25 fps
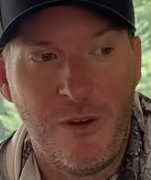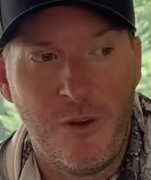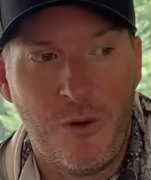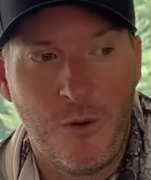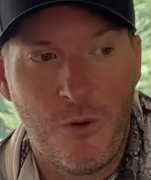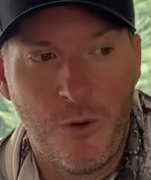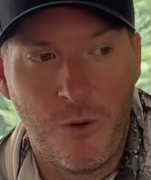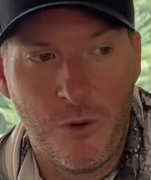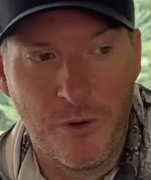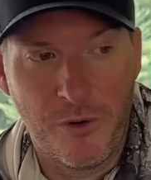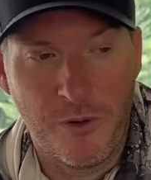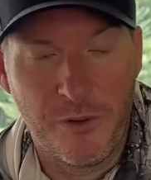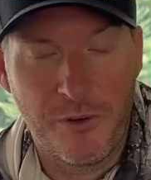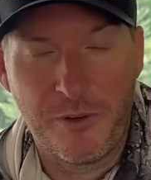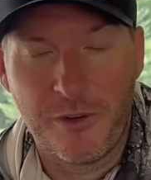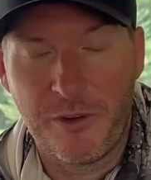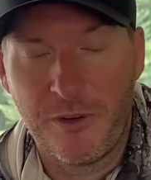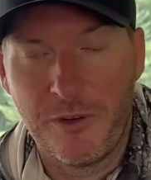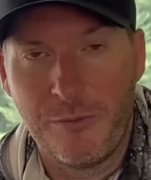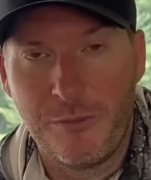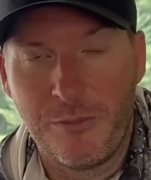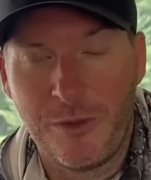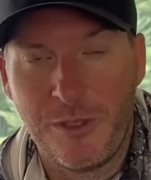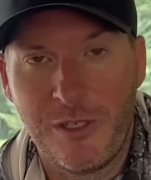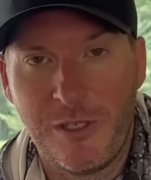or they're
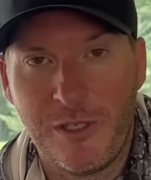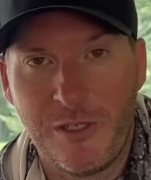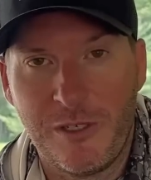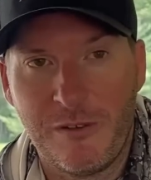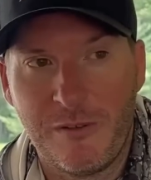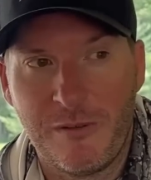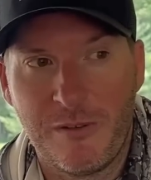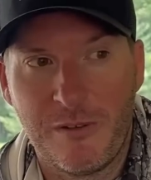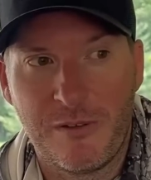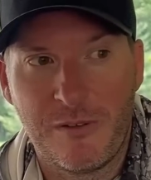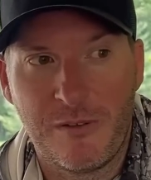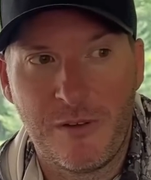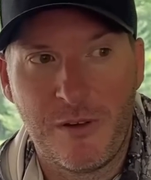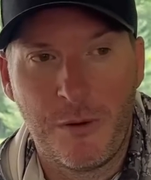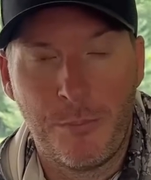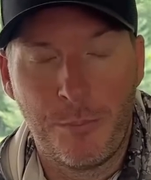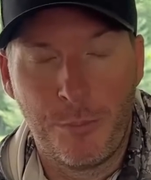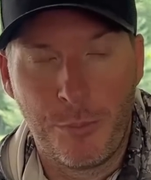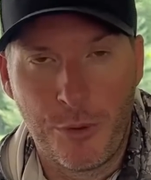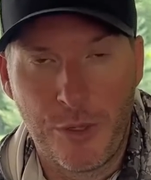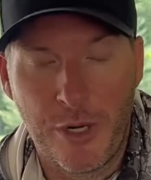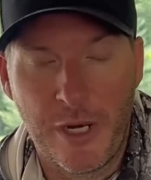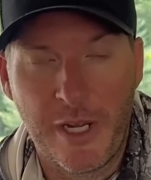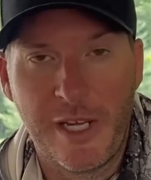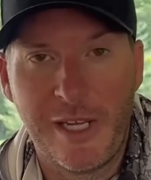going to be
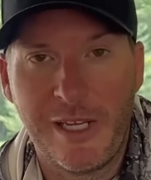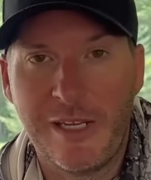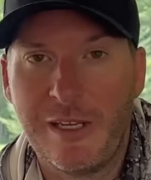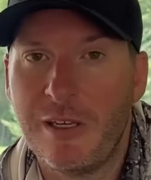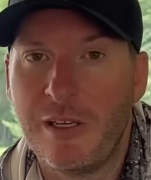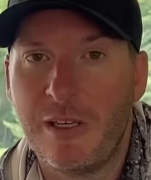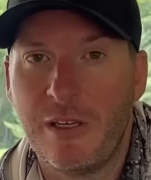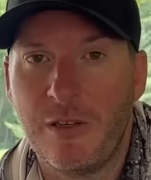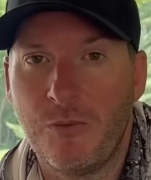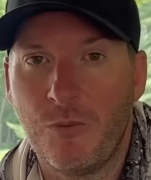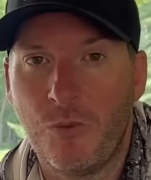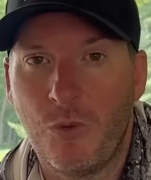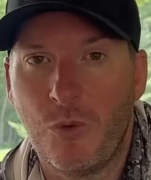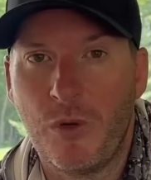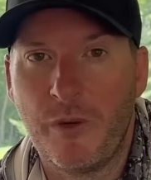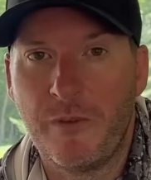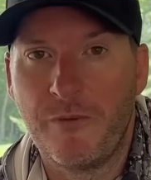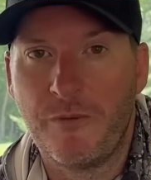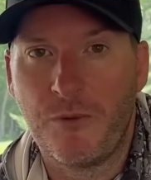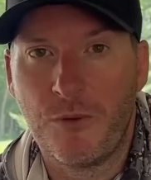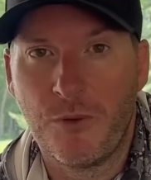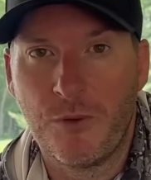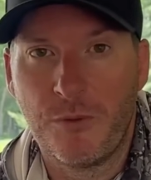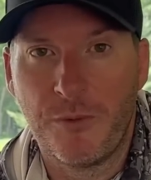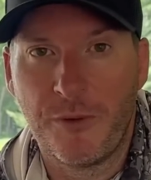braid in one
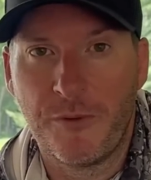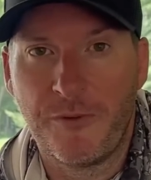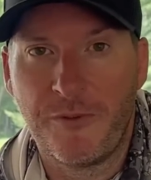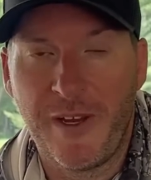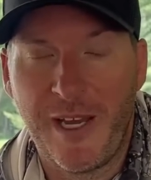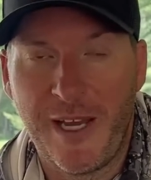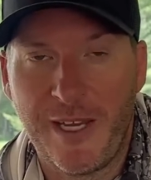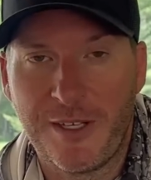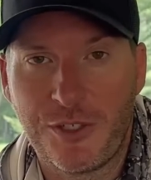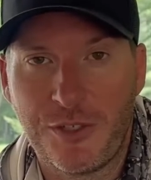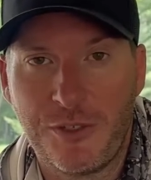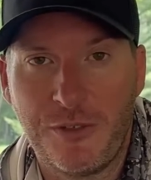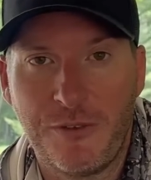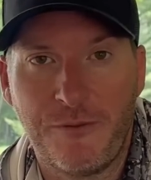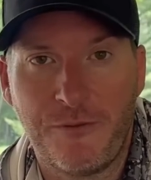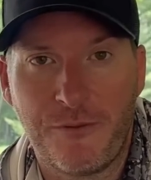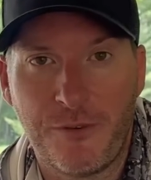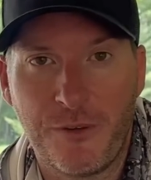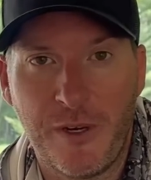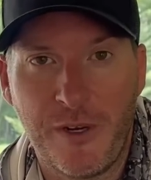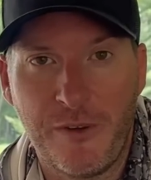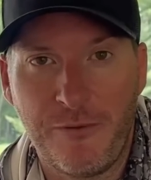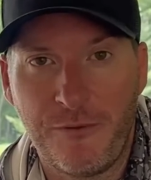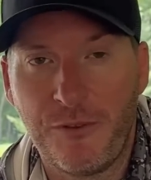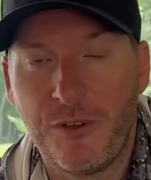form or fashion
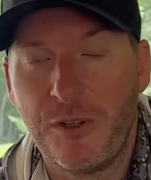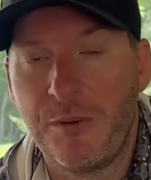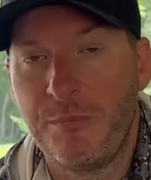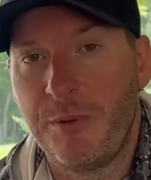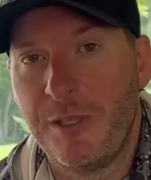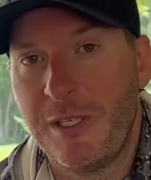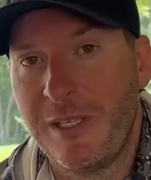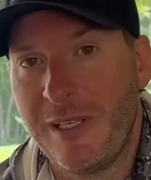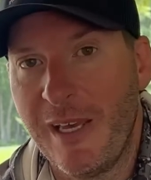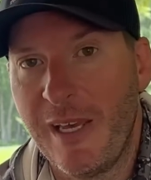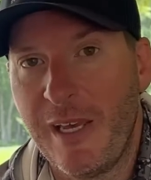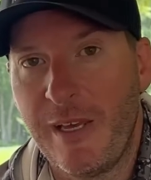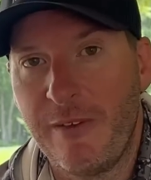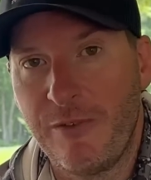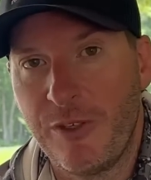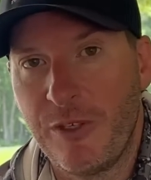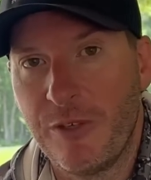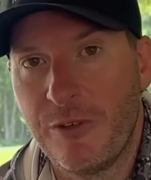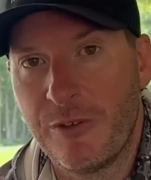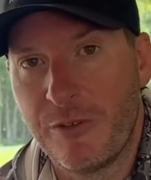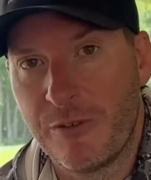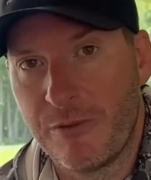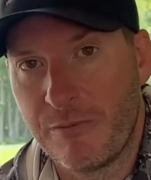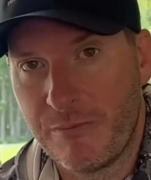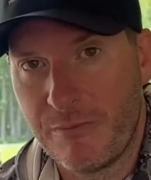for flipping
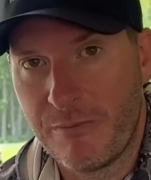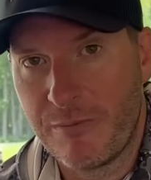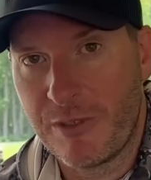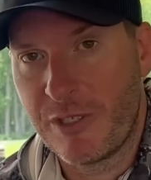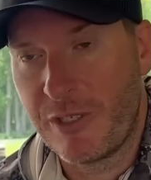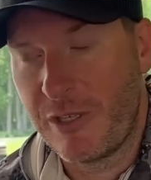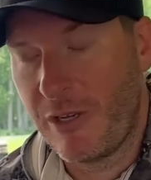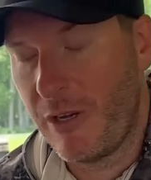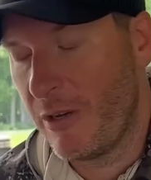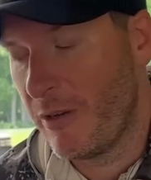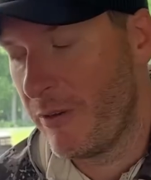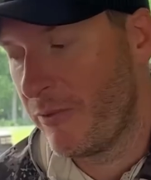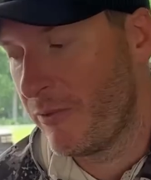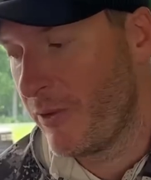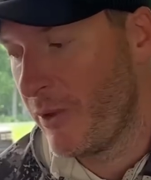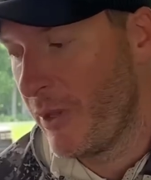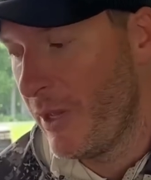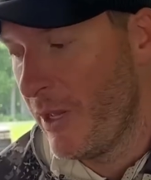heavier stuff.